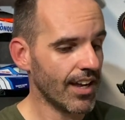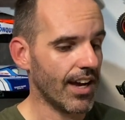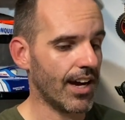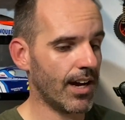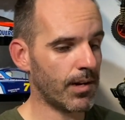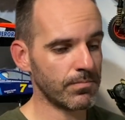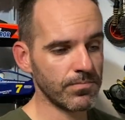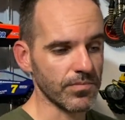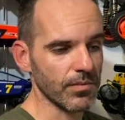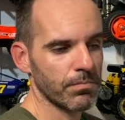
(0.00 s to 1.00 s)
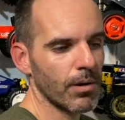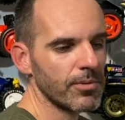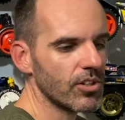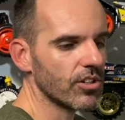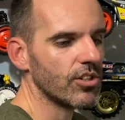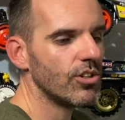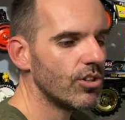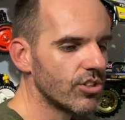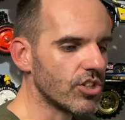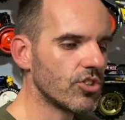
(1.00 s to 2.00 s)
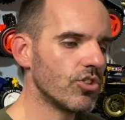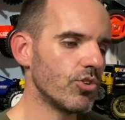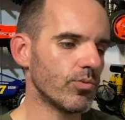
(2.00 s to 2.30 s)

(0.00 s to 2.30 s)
probably not a huge issue